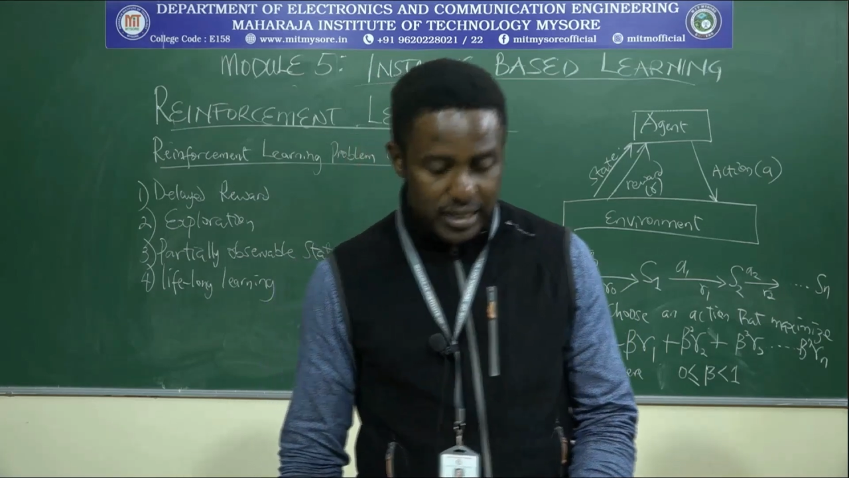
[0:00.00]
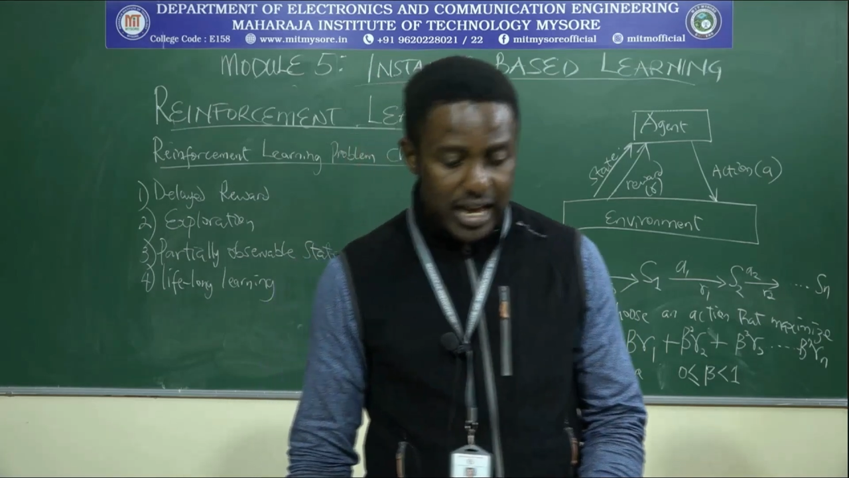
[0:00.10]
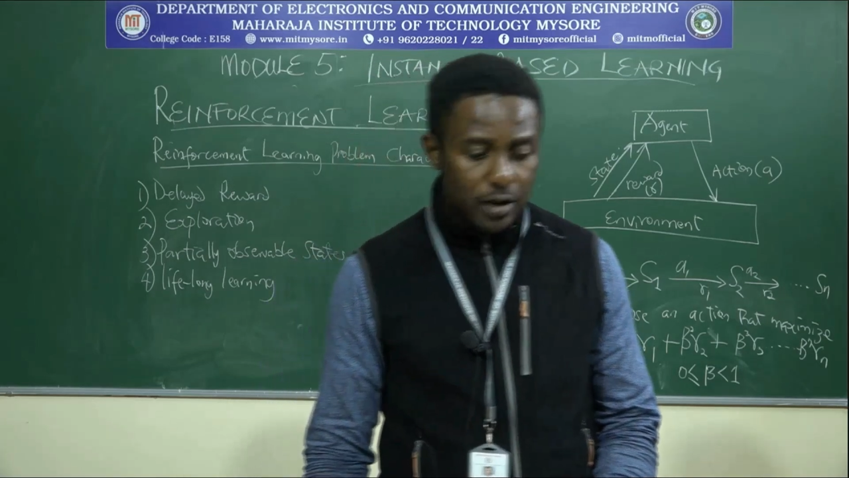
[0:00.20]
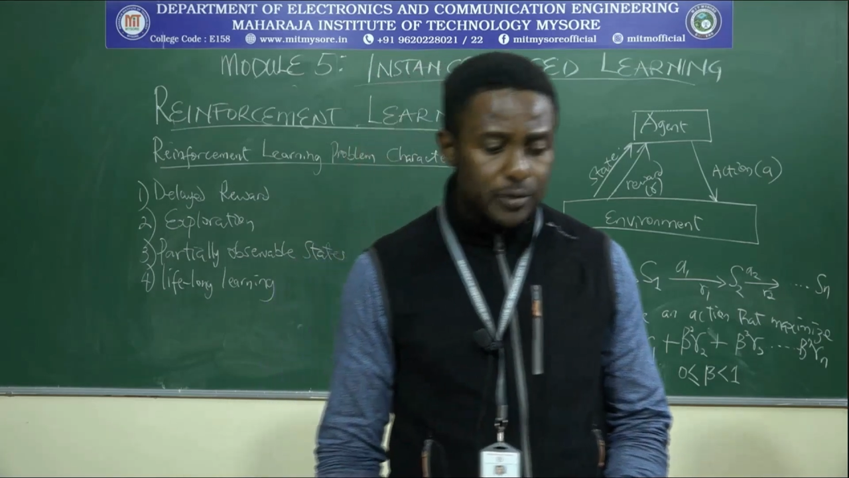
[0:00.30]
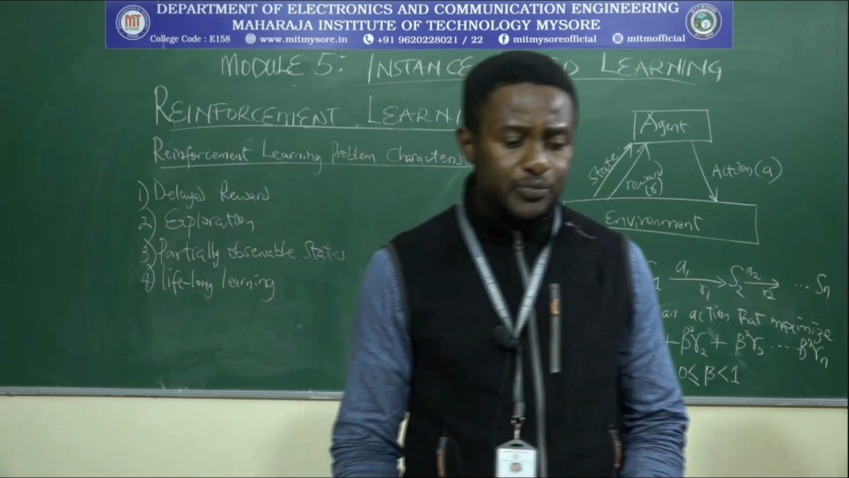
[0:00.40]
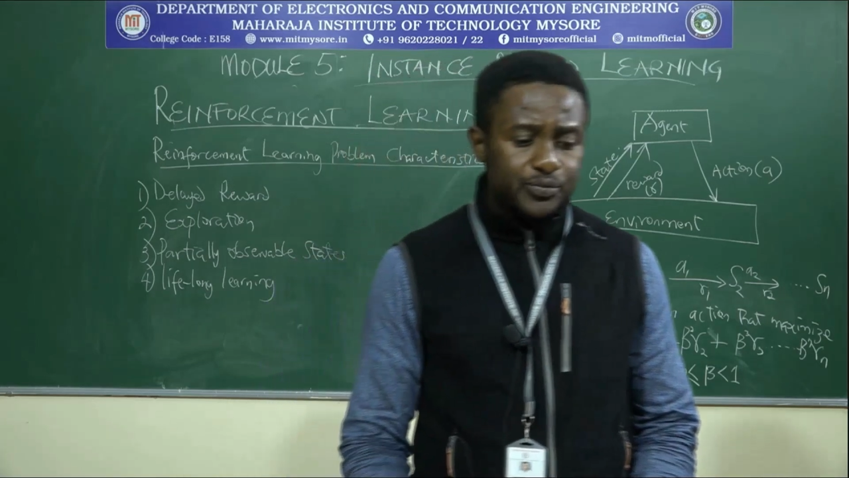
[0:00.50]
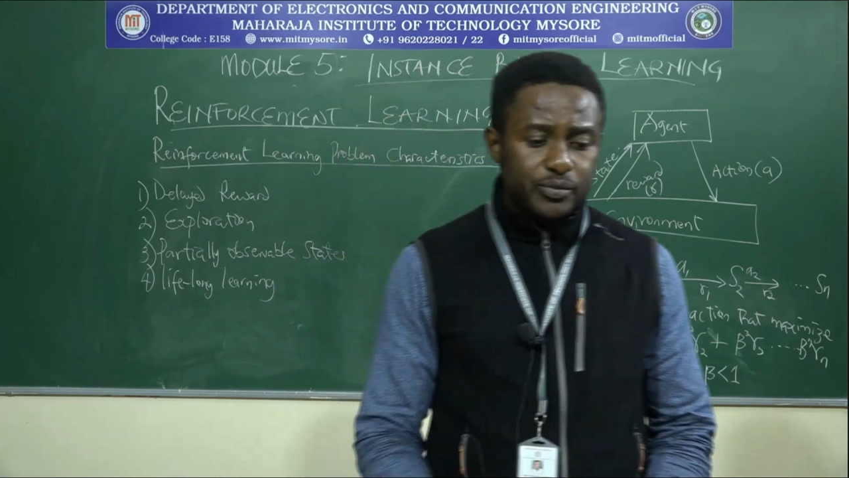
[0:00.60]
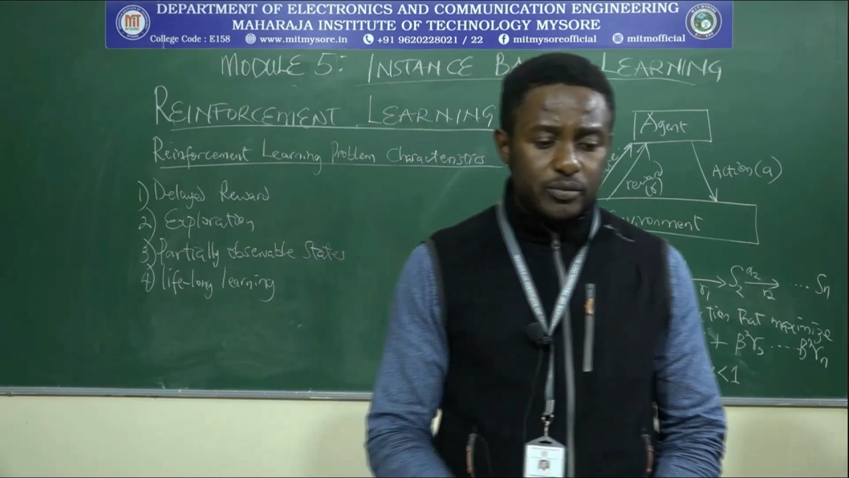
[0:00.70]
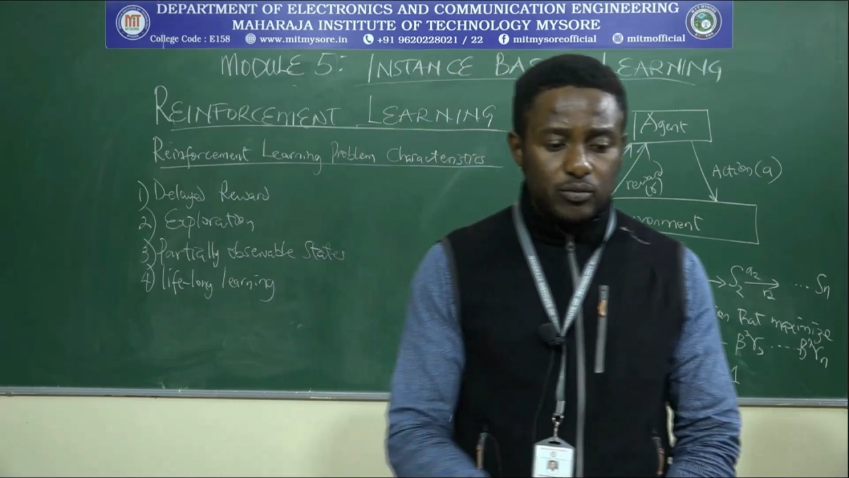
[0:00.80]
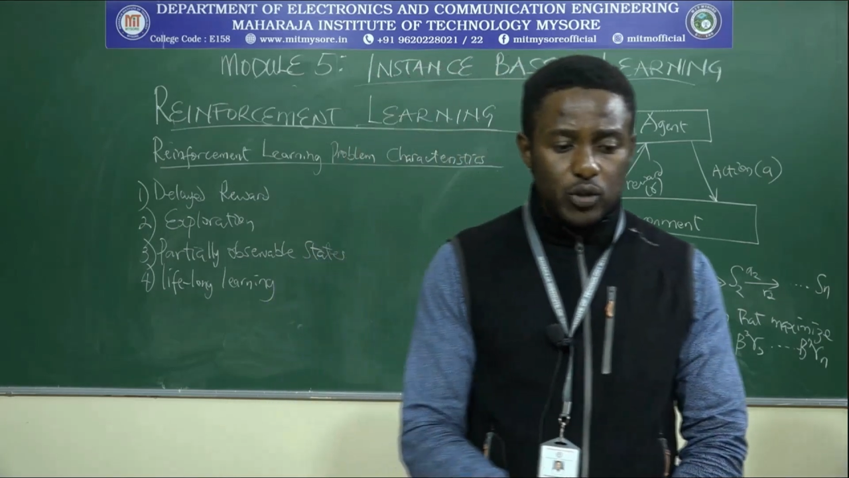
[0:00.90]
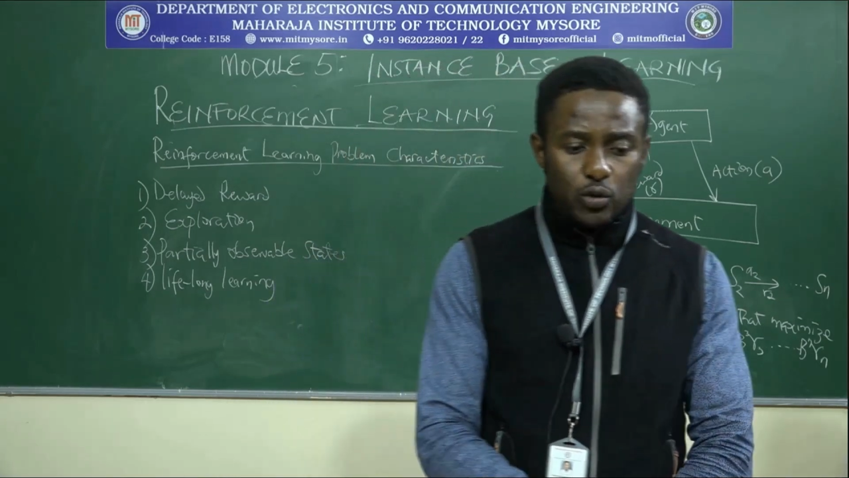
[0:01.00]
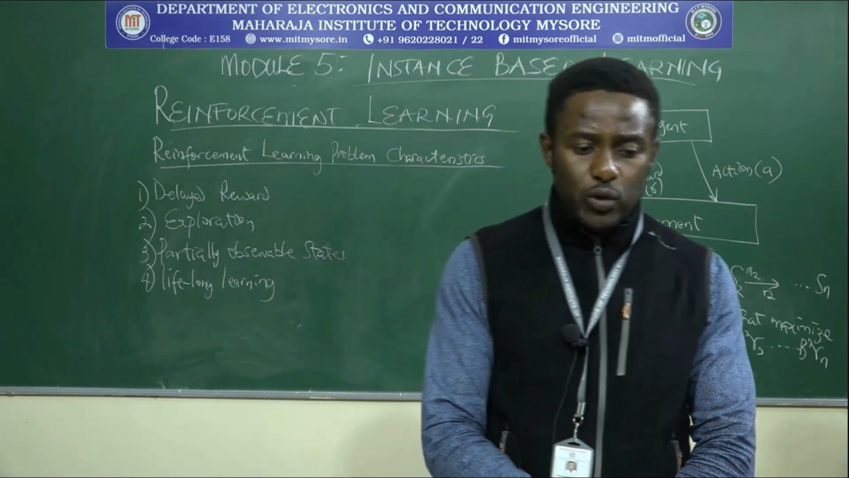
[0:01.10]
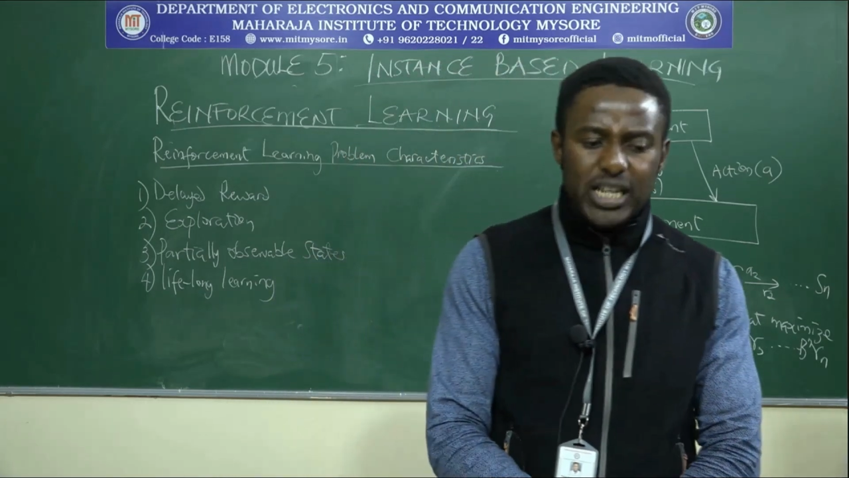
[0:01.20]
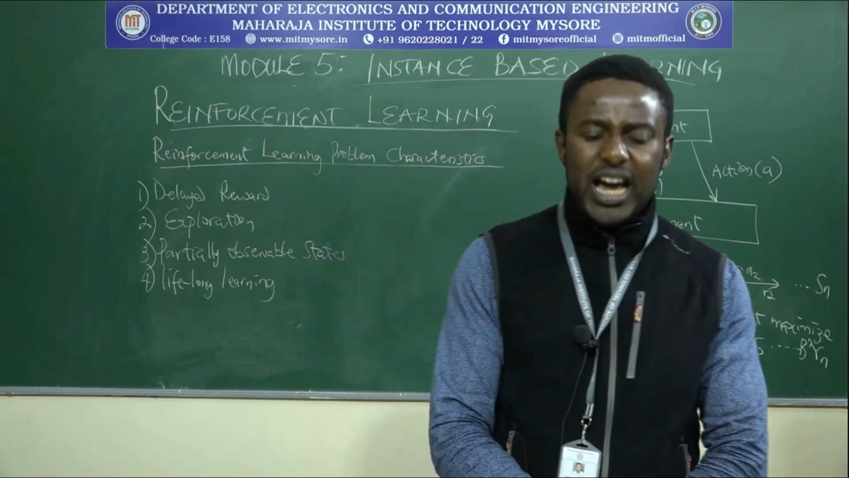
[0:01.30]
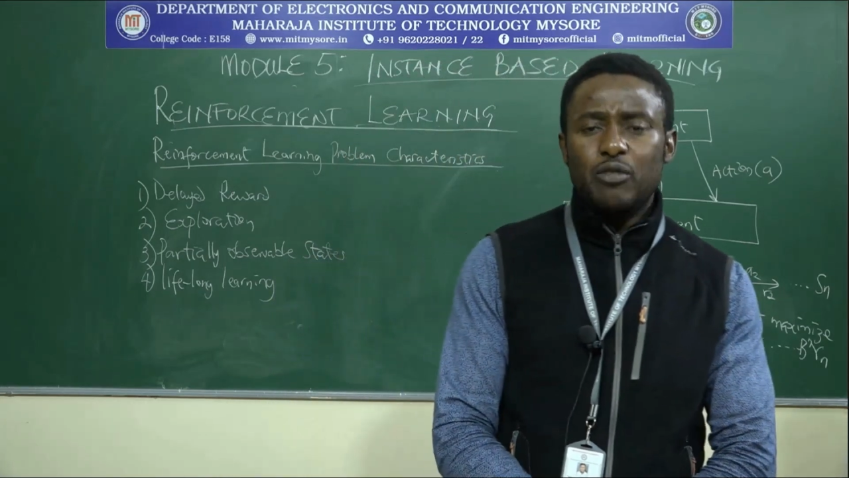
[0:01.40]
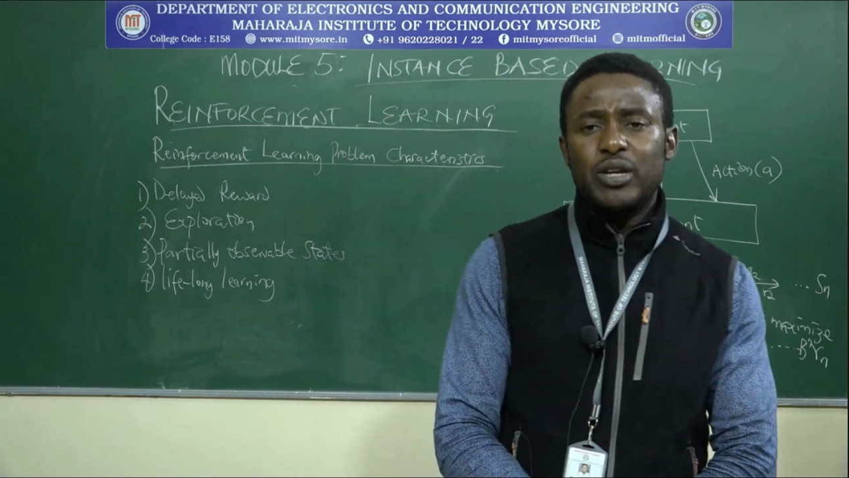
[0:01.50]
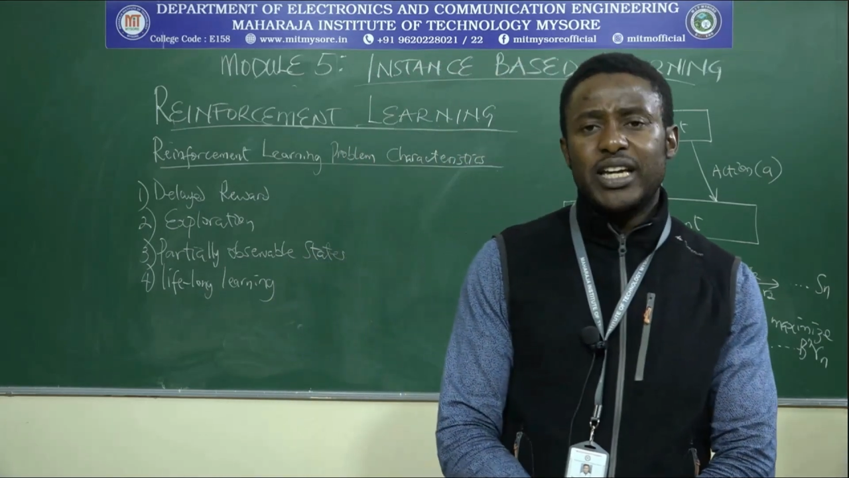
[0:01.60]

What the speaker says: Now, with that,